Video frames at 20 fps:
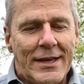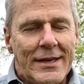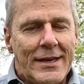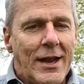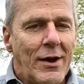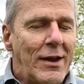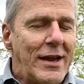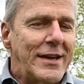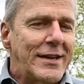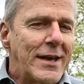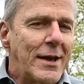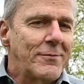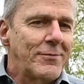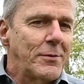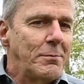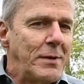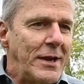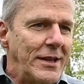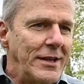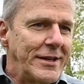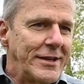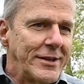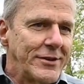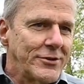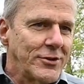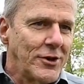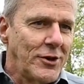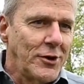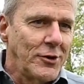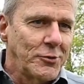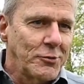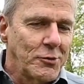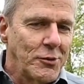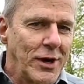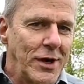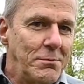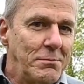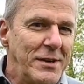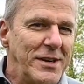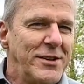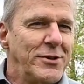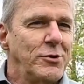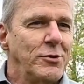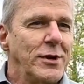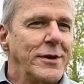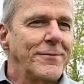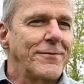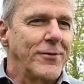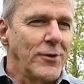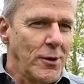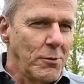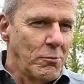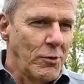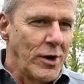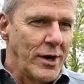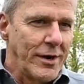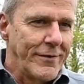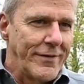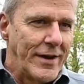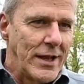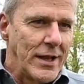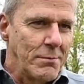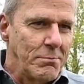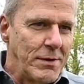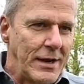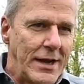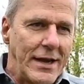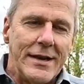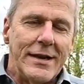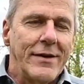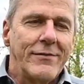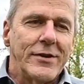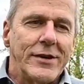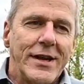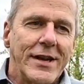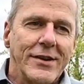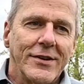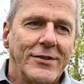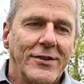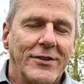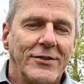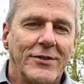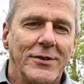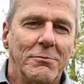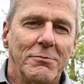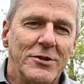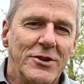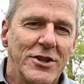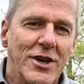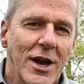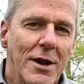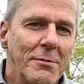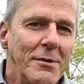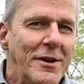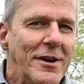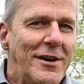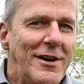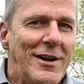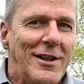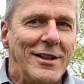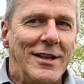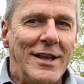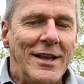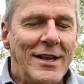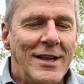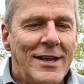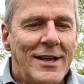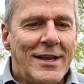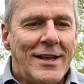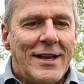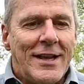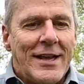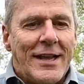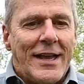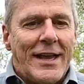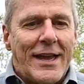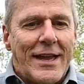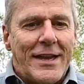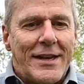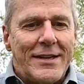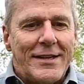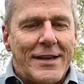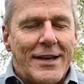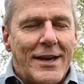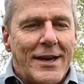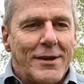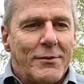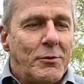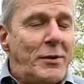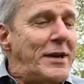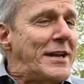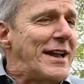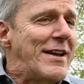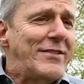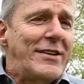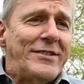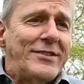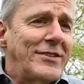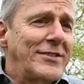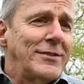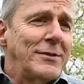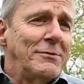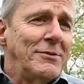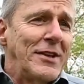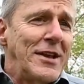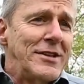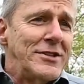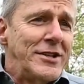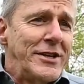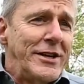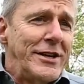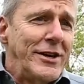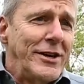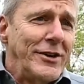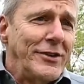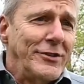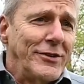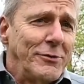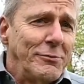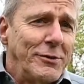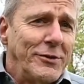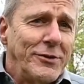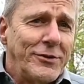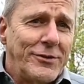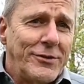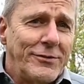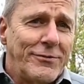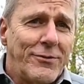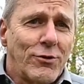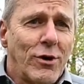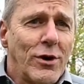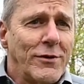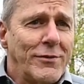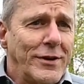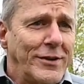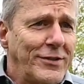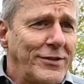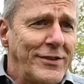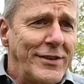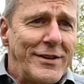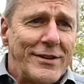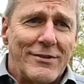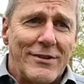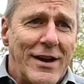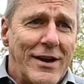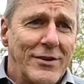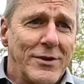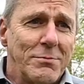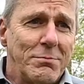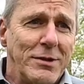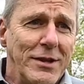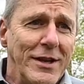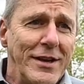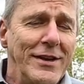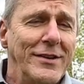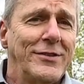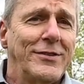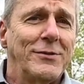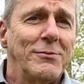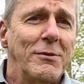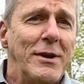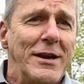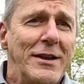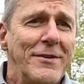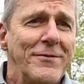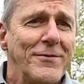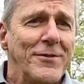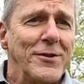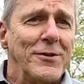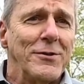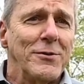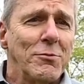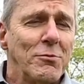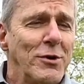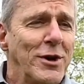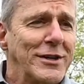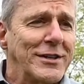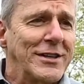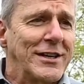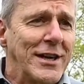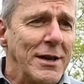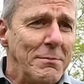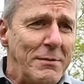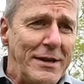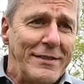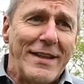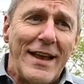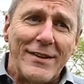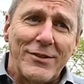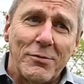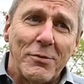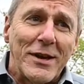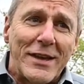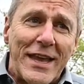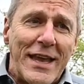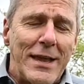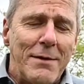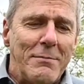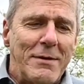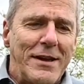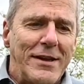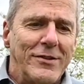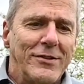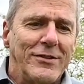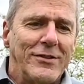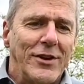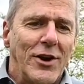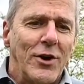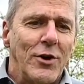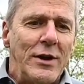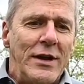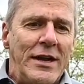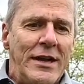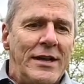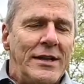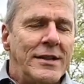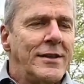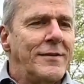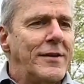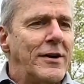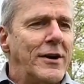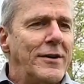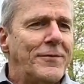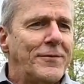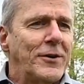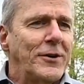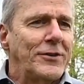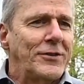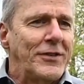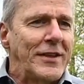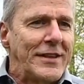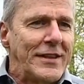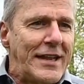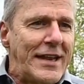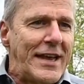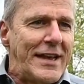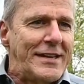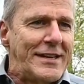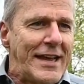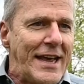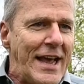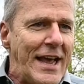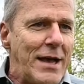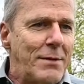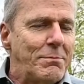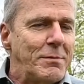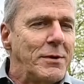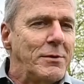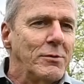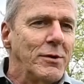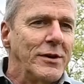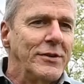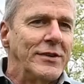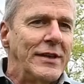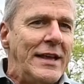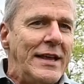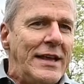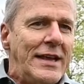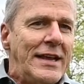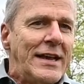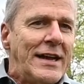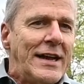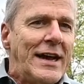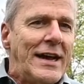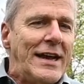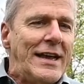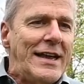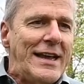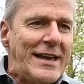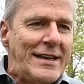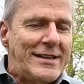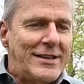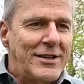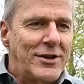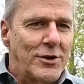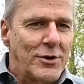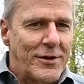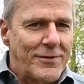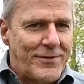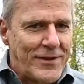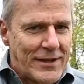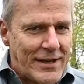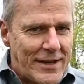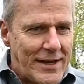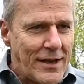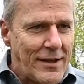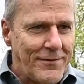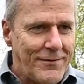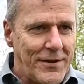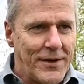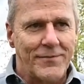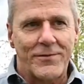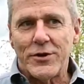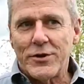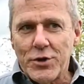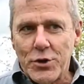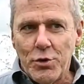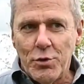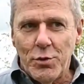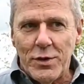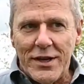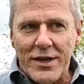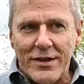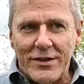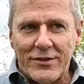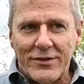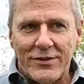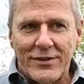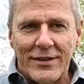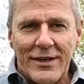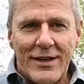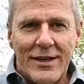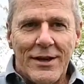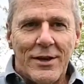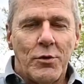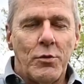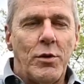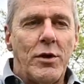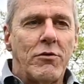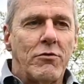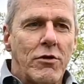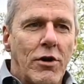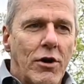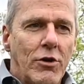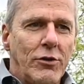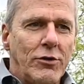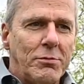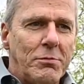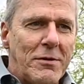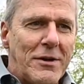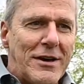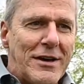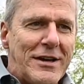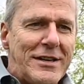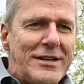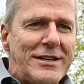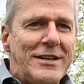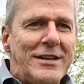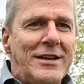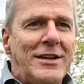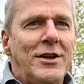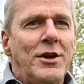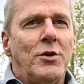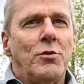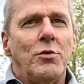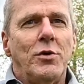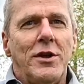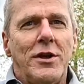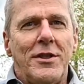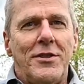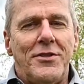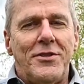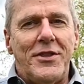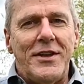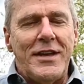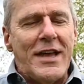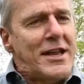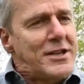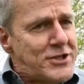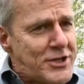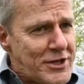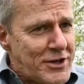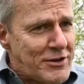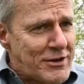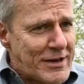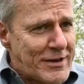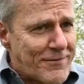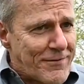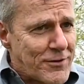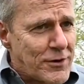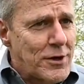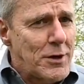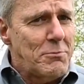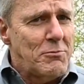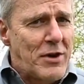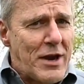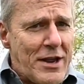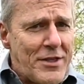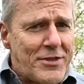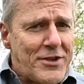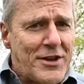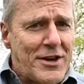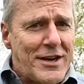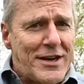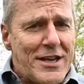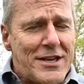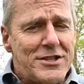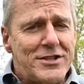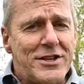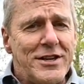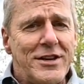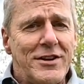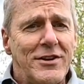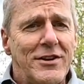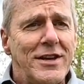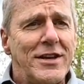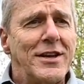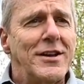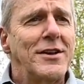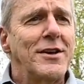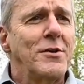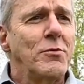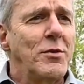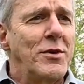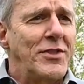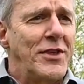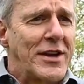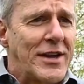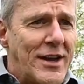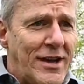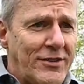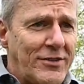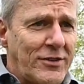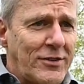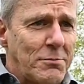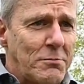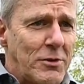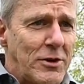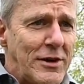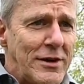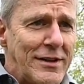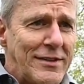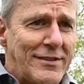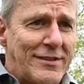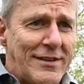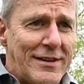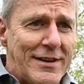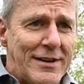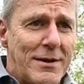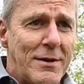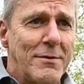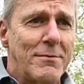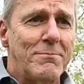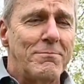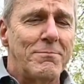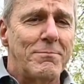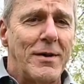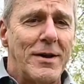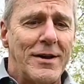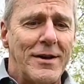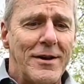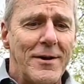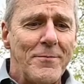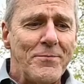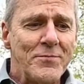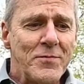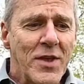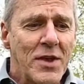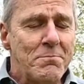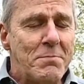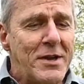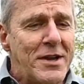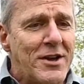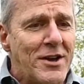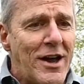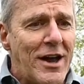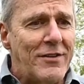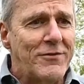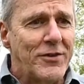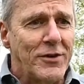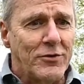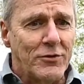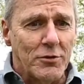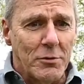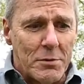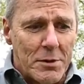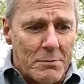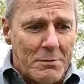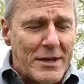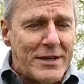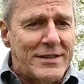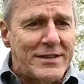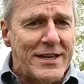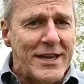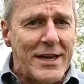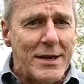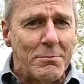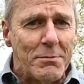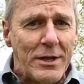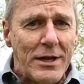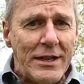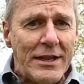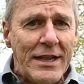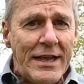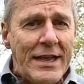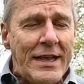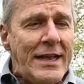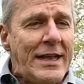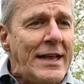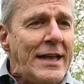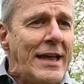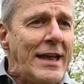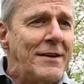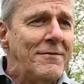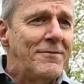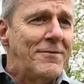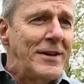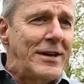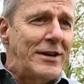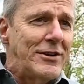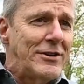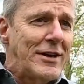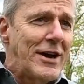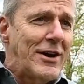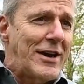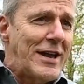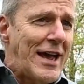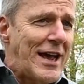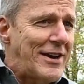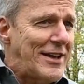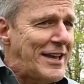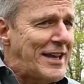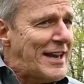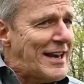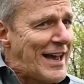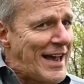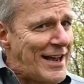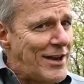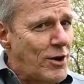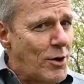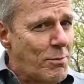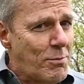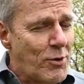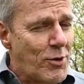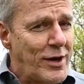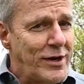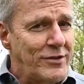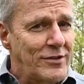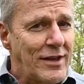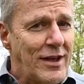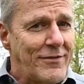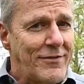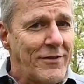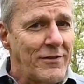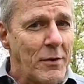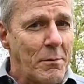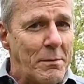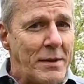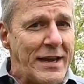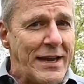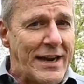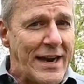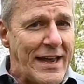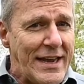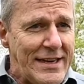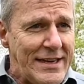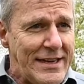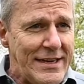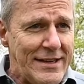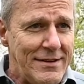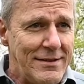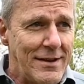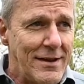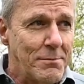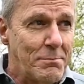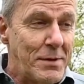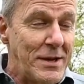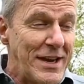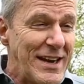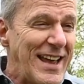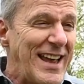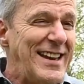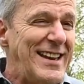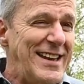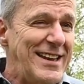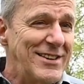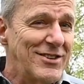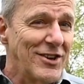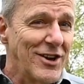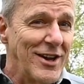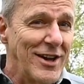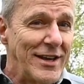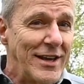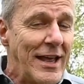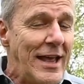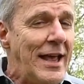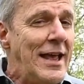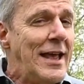Now, I had come from Bailey Controls where I'd been doing firmware development. I'd never done a systems job at all. And we didn't have any systems engineers. It was four of us sitting around the place waiting for work to come in. That's what came in. So the very first thing that had to happen was I had to go to Philadelphia for 2 weeks with Rosemont, with the engineering firm, Raytheon Engineering, with the customer, and sit in a big conference room at a big table and figure out how to get I/O points off of a PNID drawing.